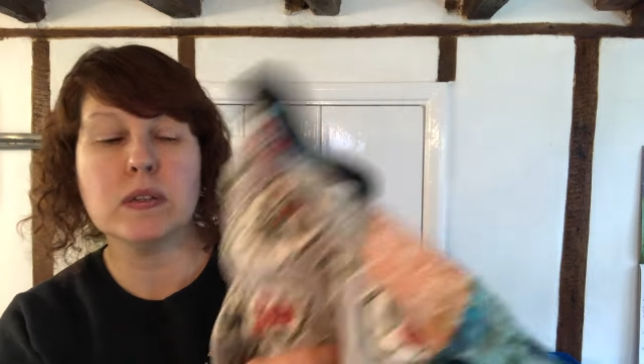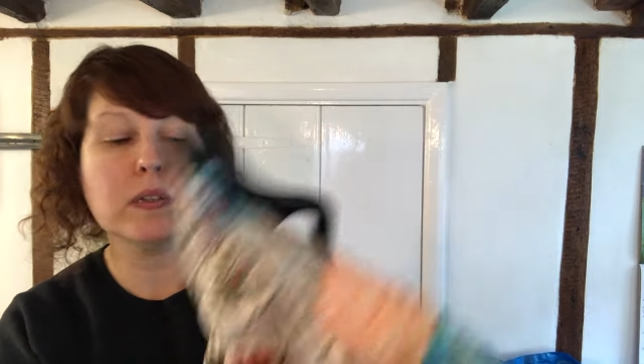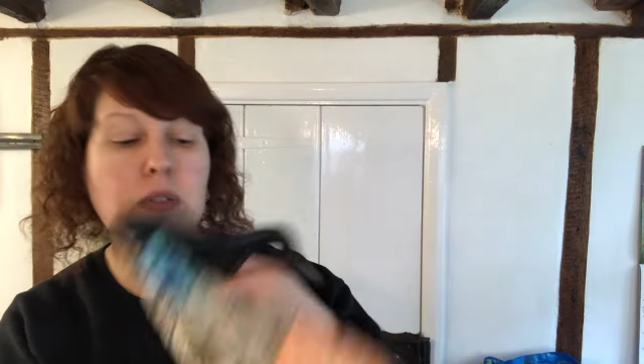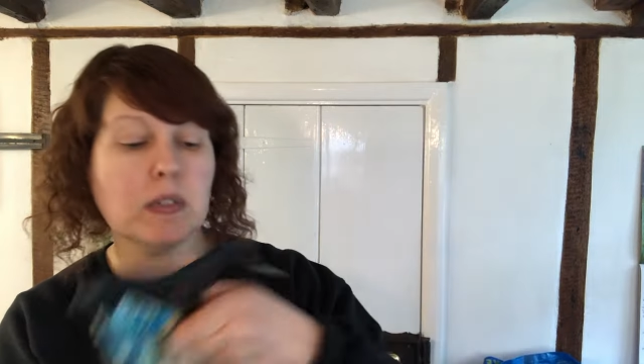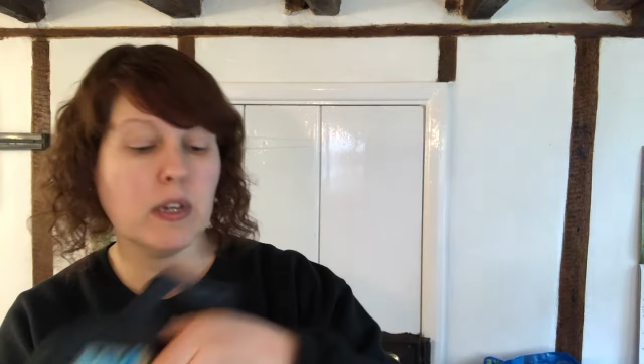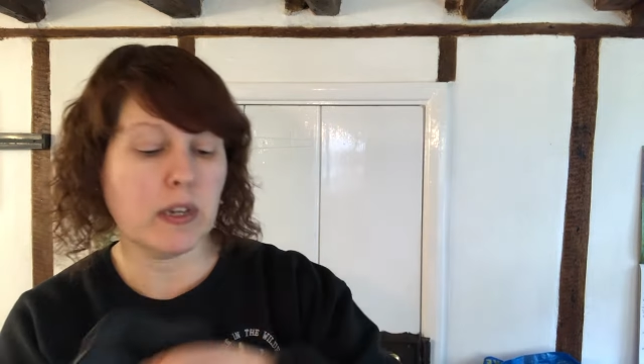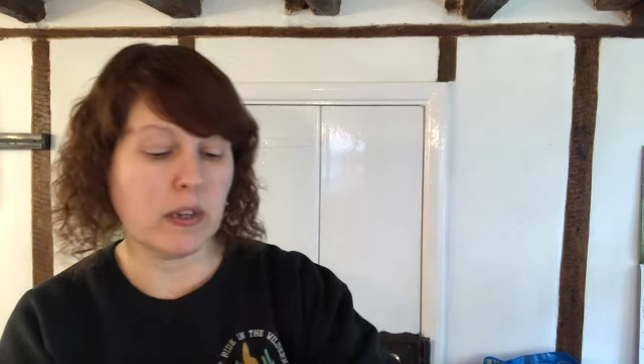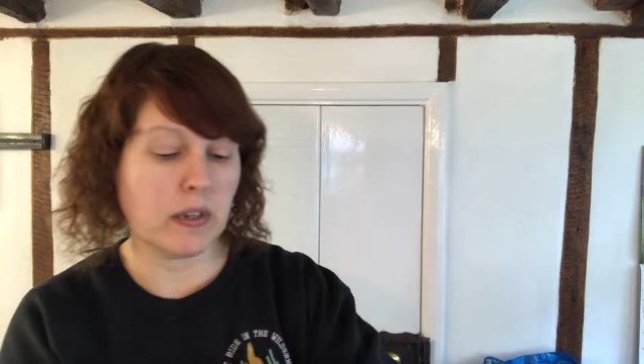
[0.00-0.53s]

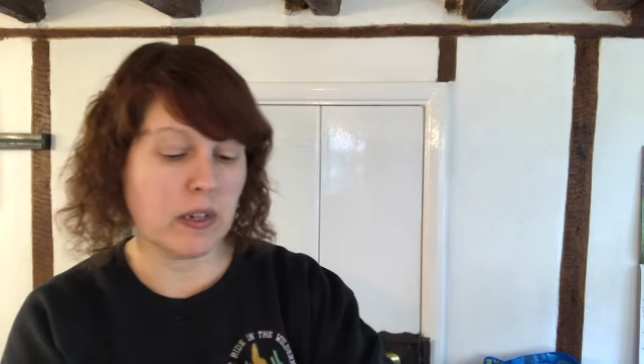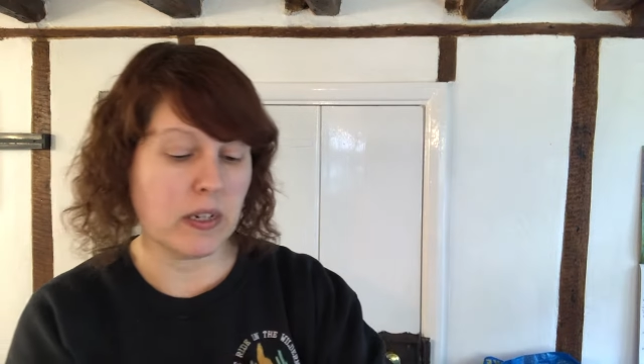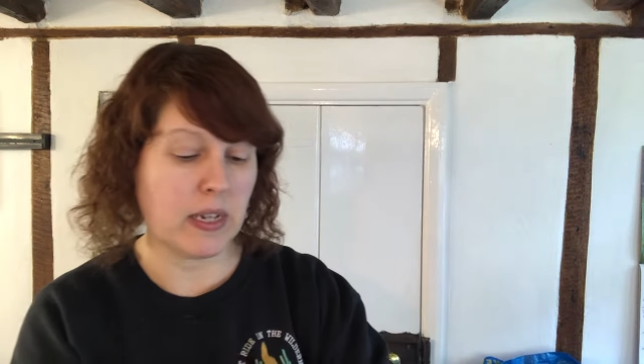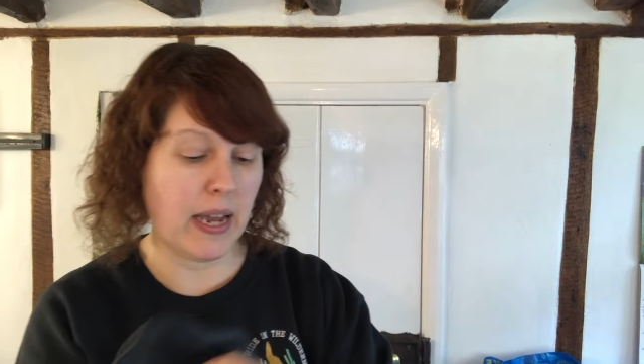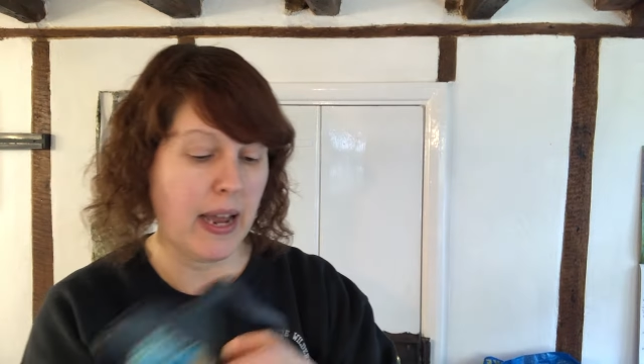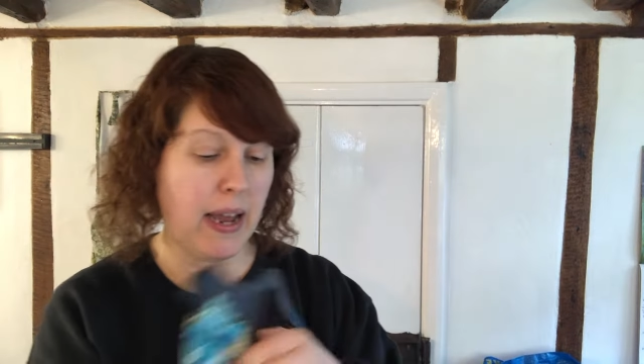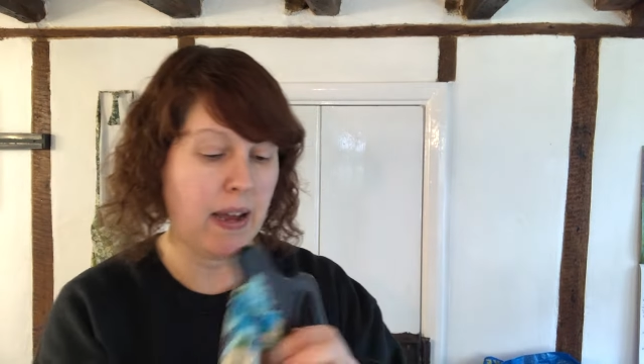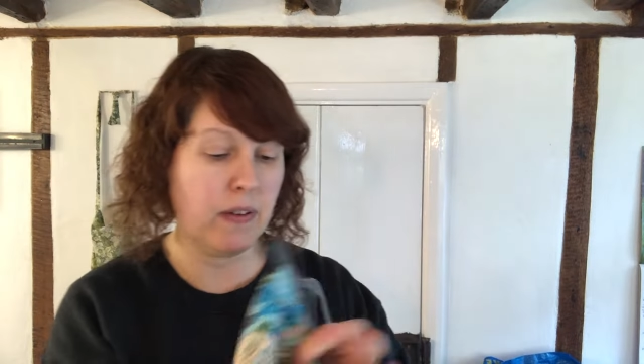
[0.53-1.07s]
so you could
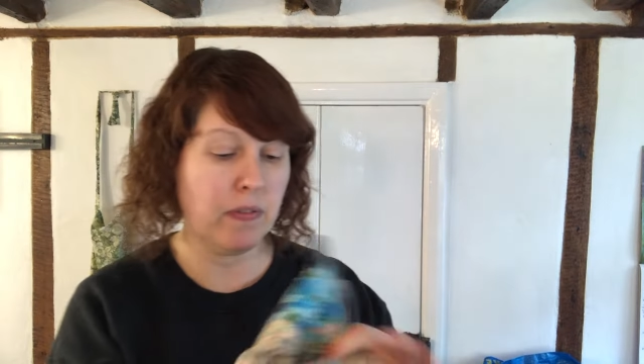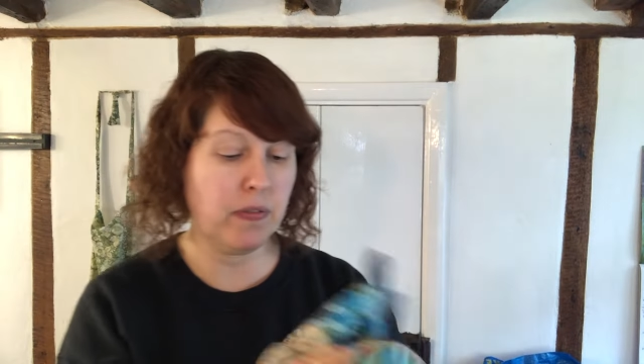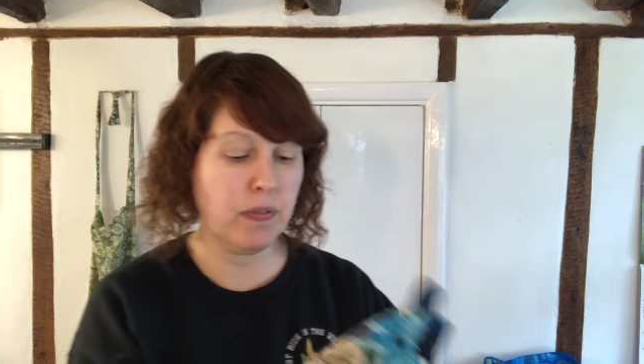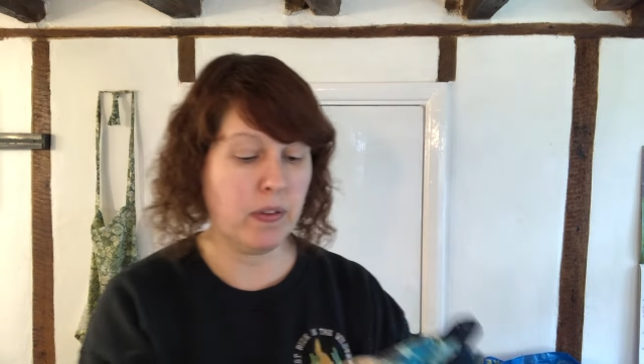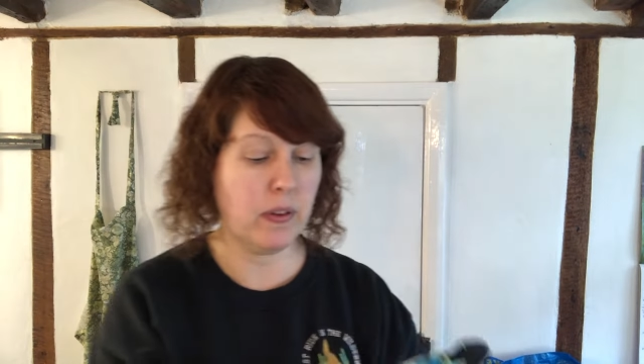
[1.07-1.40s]
have